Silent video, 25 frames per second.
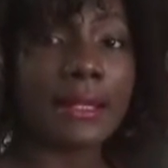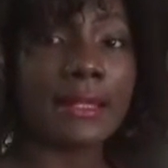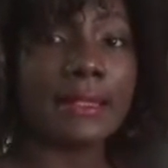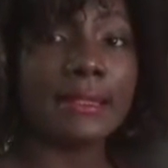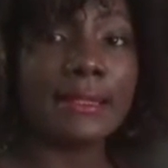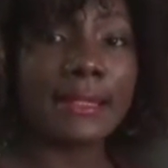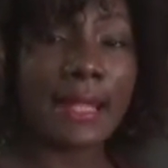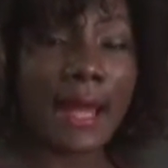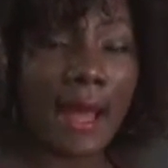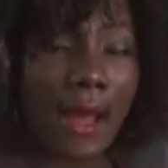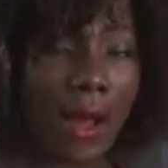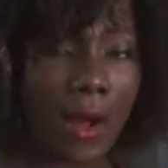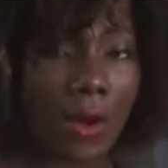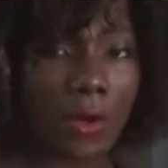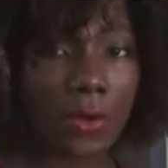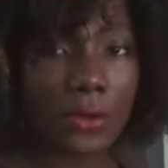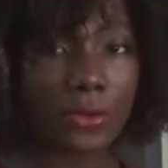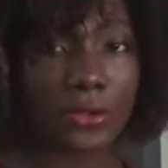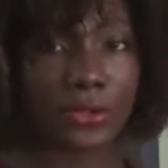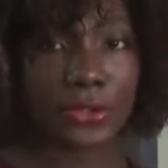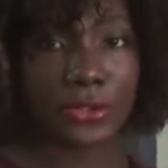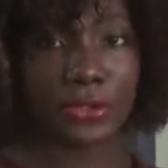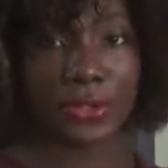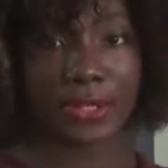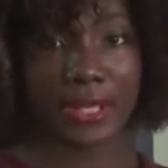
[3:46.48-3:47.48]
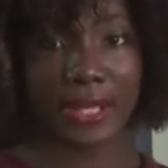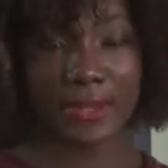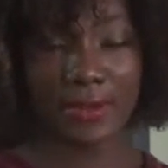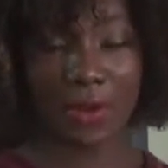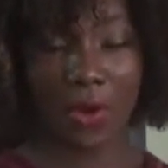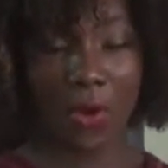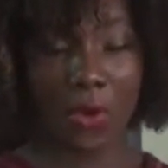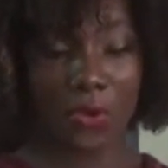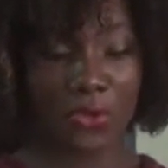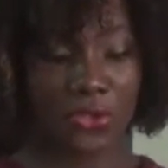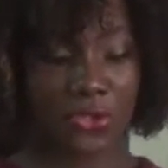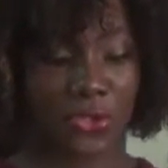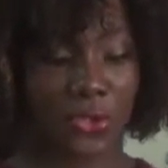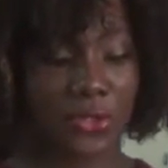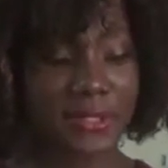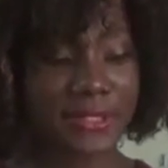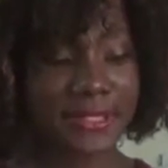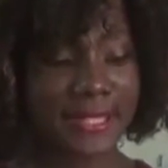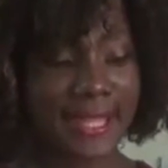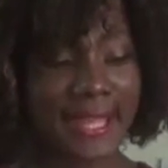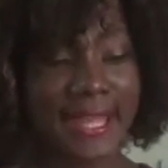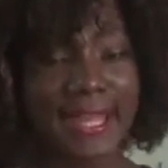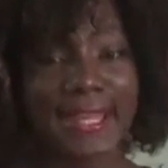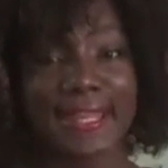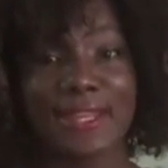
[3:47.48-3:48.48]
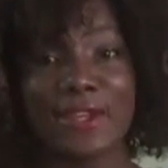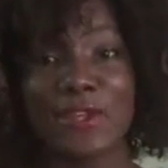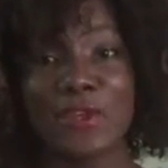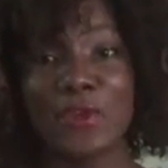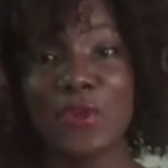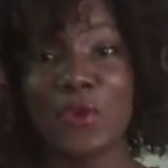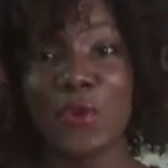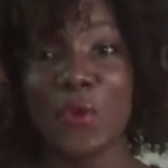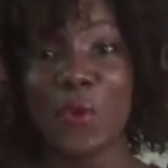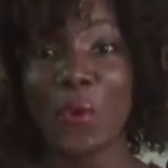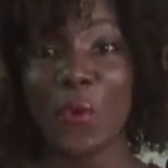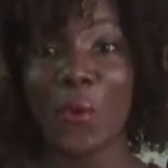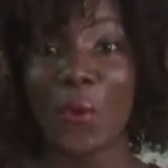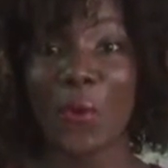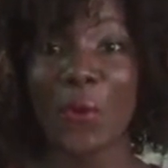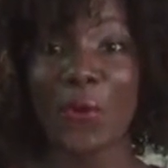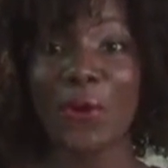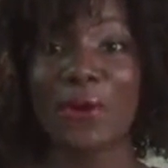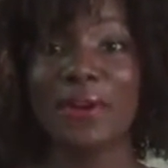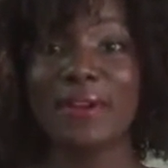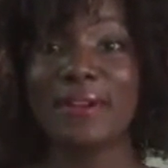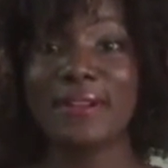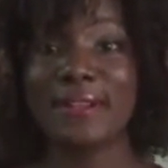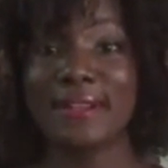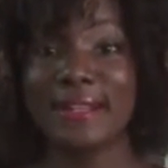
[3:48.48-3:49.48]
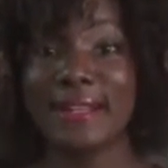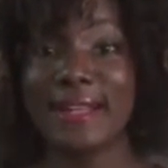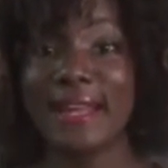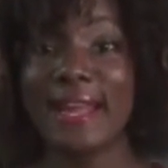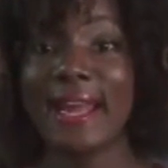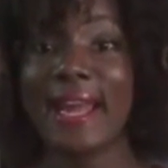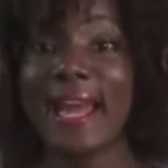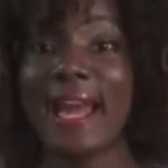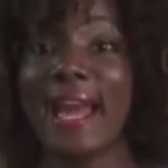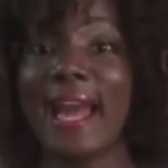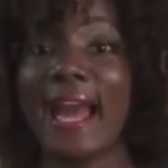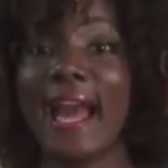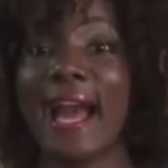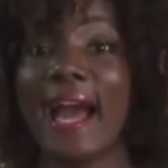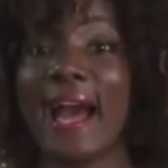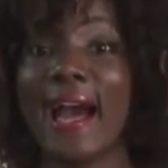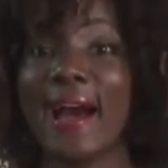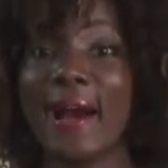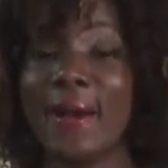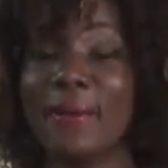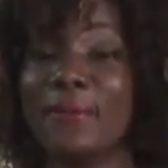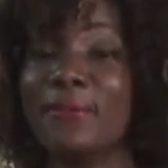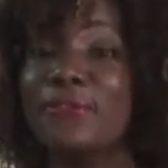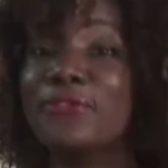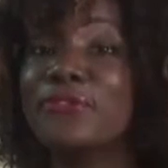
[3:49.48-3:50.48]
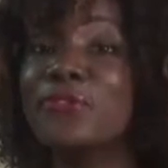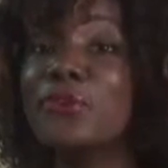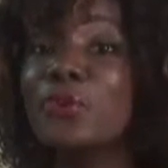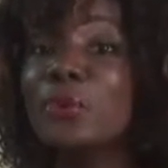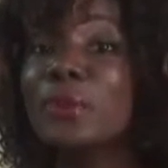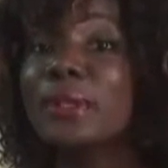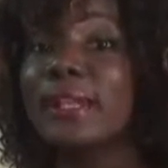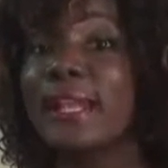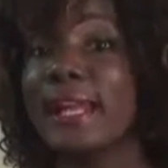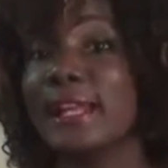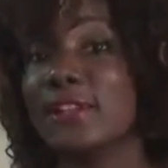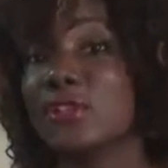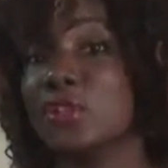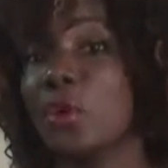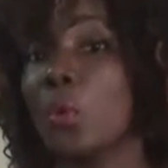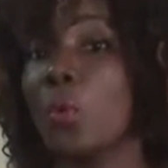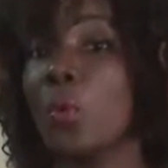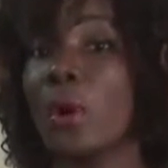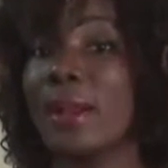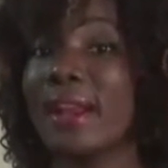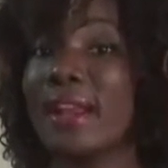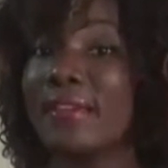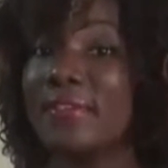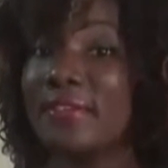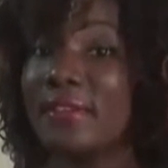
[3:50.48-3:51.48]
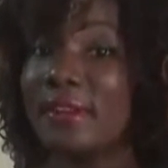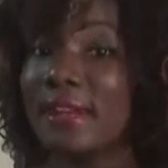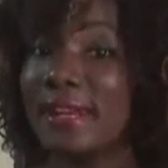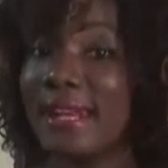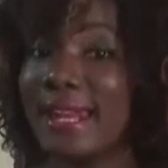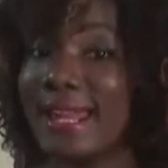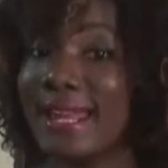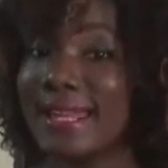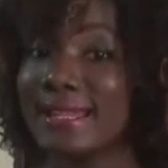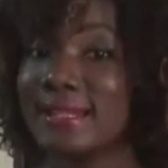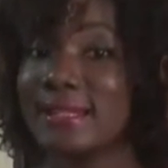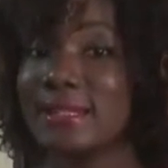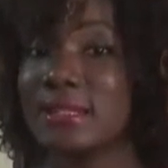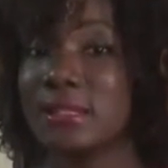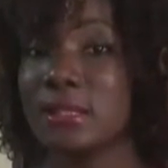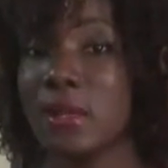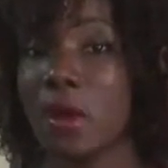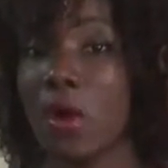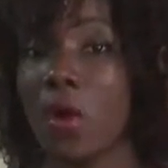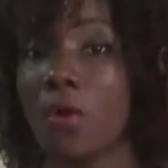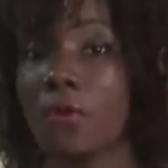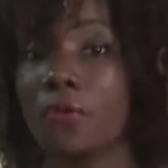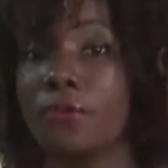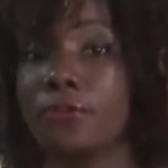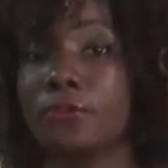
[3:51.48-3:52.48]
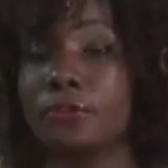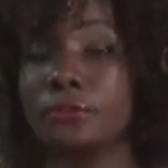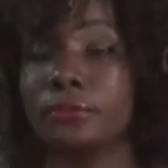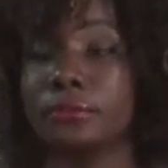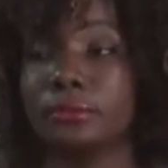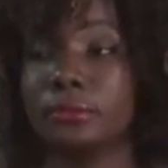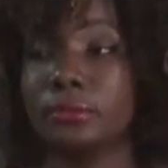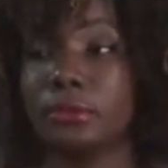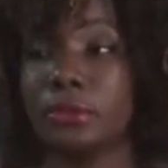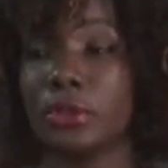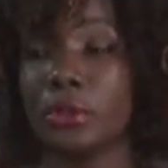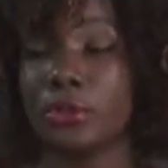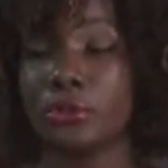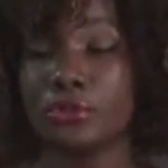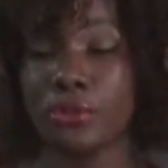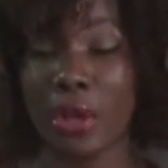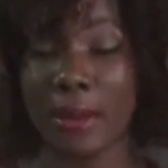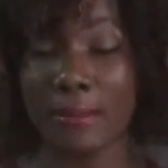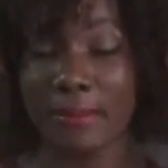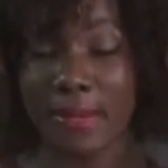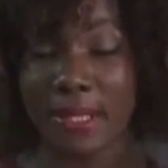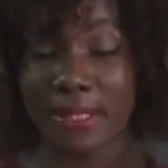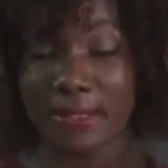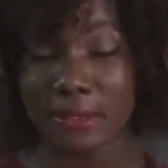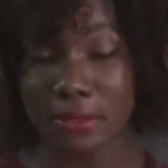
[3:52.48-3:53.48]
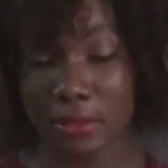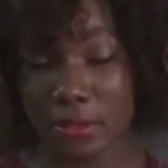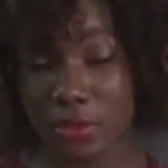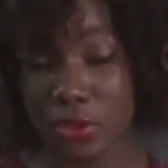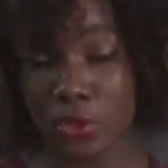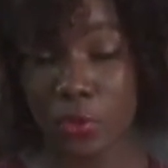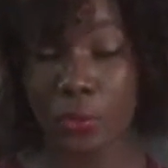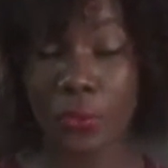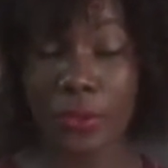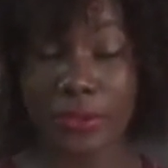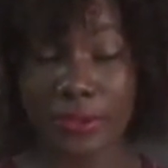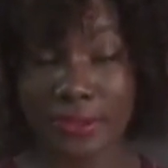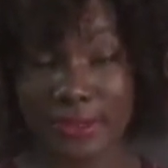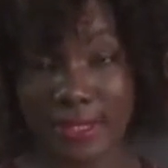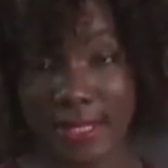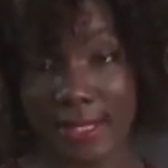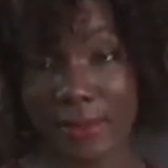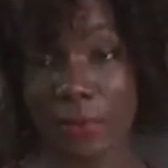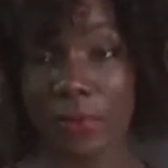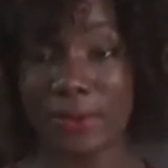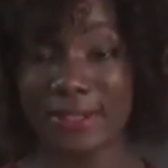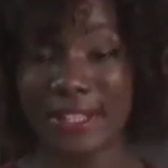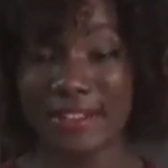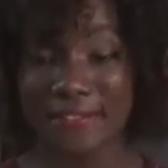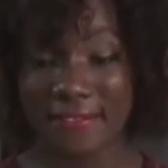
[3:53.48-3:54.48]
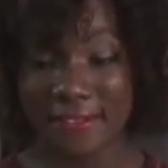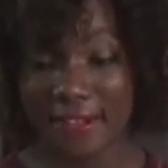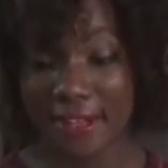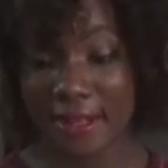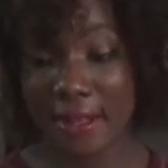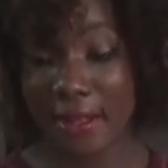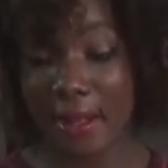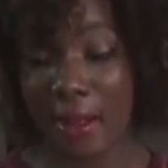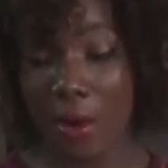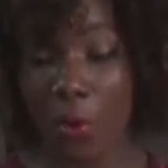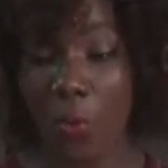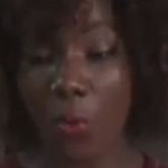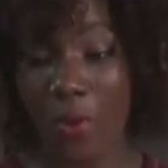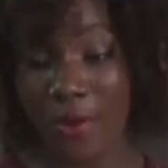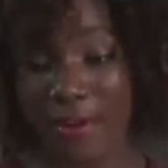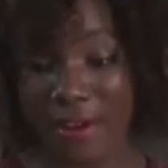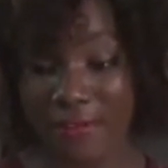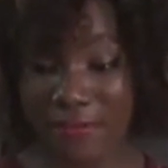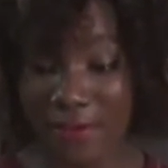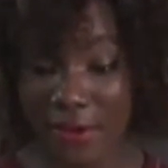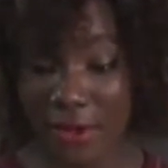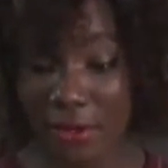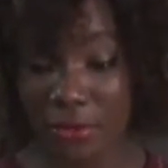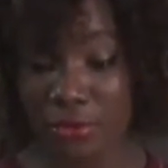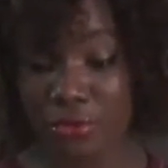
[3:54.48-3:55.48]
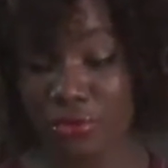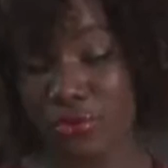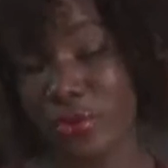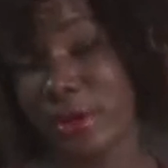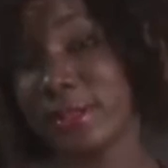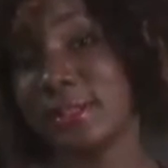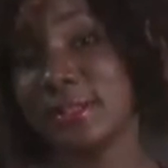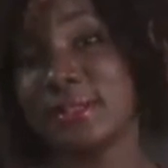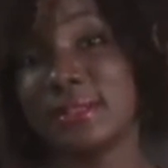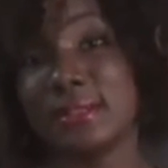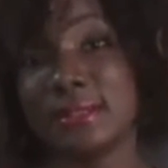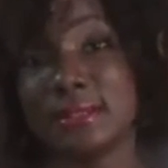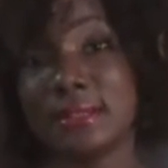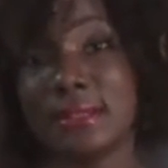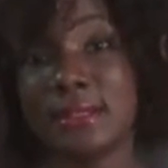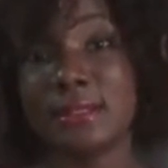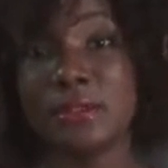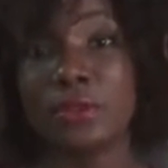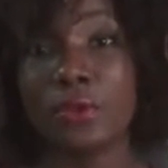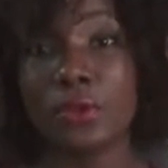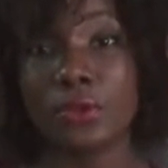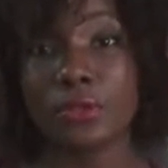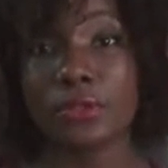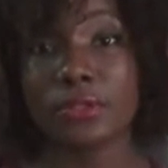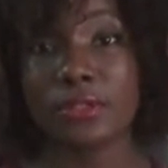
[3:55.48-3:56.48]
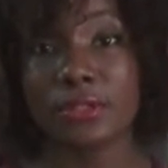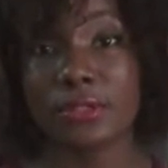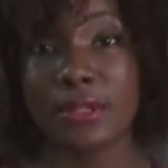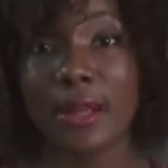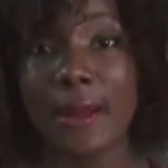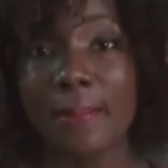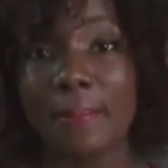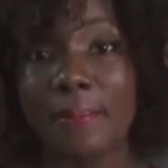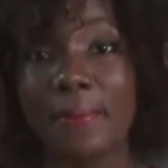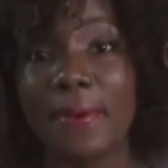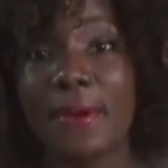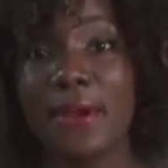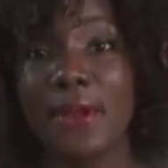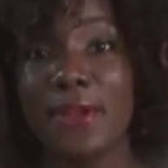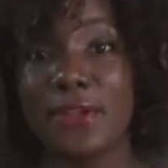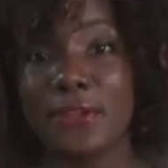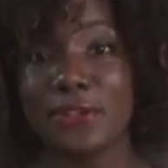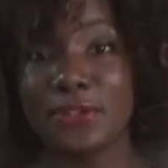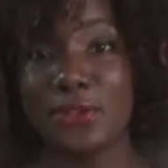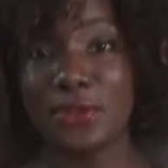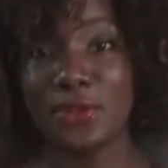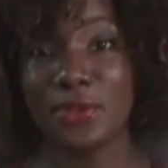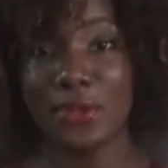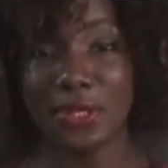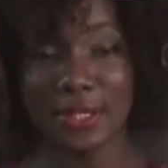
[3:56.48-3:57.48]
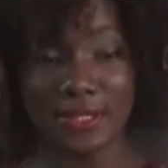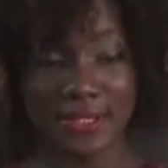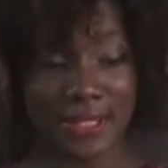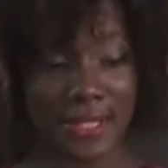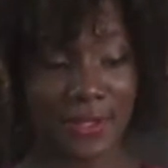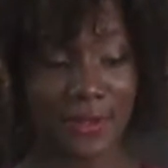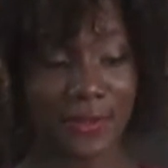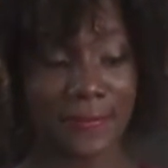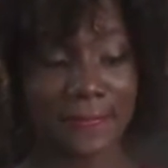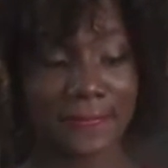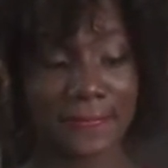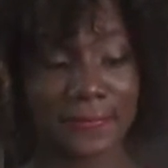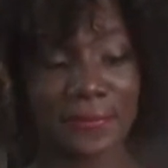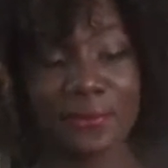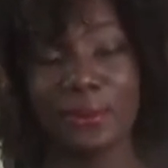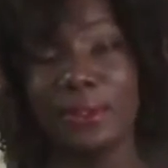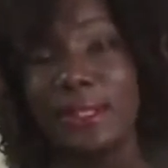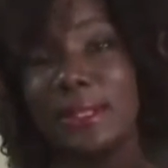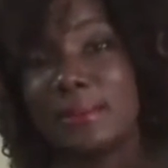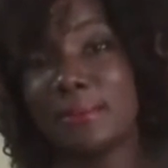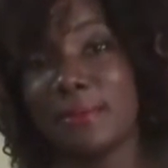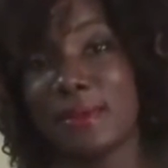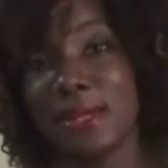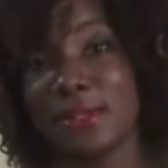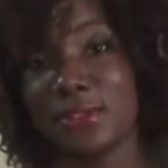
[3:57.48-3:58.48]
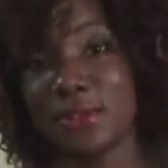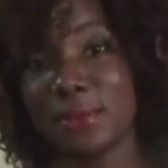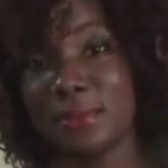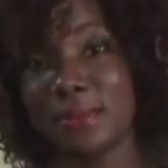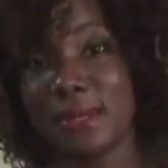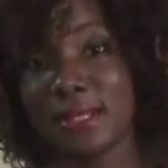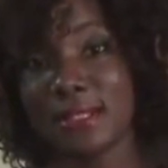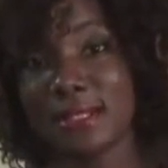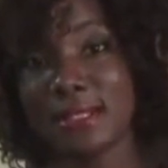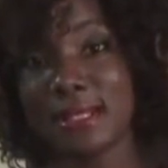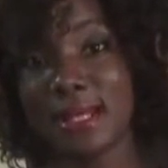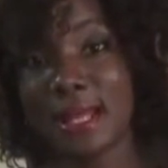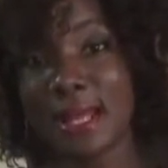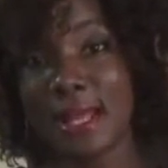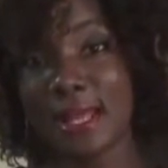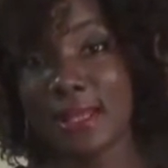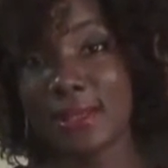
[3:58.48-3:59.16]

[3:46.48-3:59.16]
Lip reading: Now you can also take your full length, or whatever length of your, you want to take, wherever your dress is going to stop, so you can take your full length measurement.